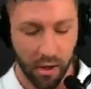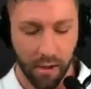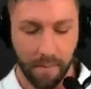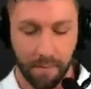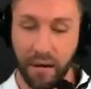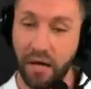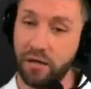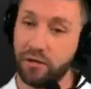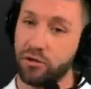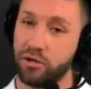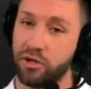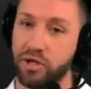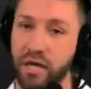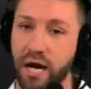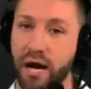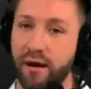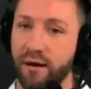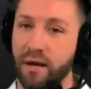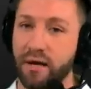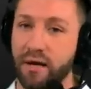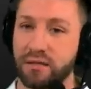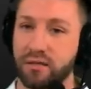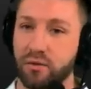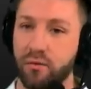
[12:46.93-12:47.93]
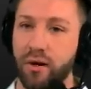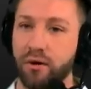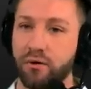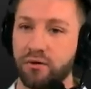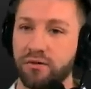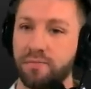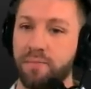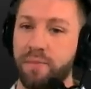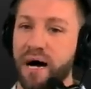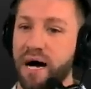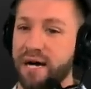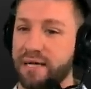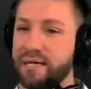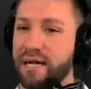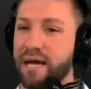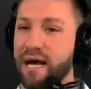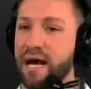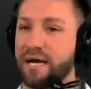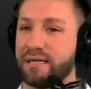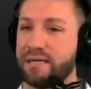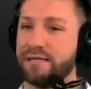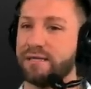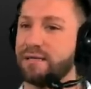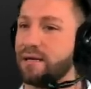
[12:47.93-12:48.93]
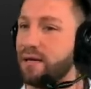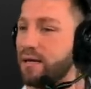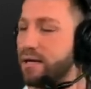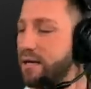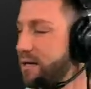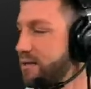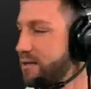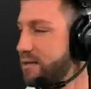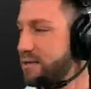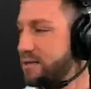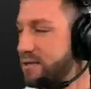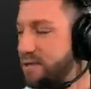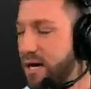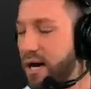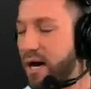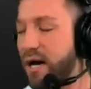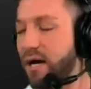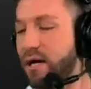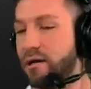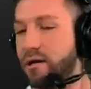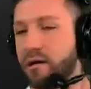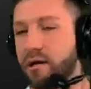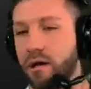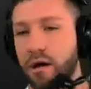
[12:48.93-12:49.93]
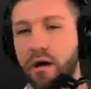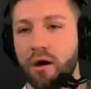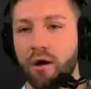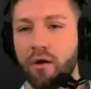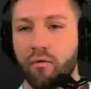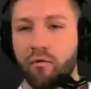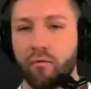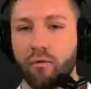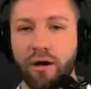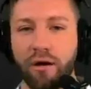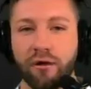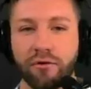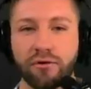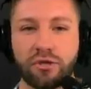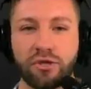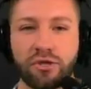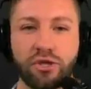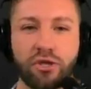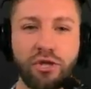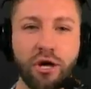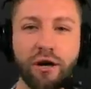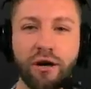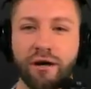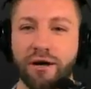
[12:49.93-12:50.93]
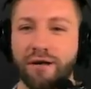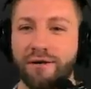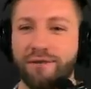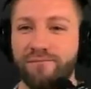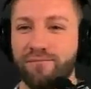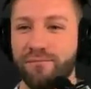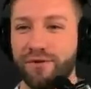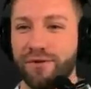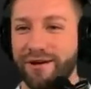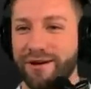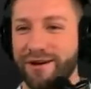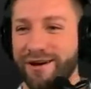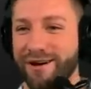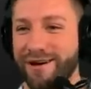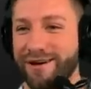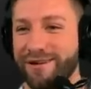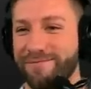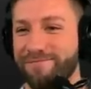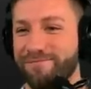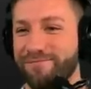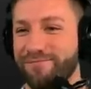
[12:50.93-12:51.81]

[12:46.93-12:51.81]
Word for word: Major shout out to Raiders Podcast. He's going to get a signed Raiders chugging uh,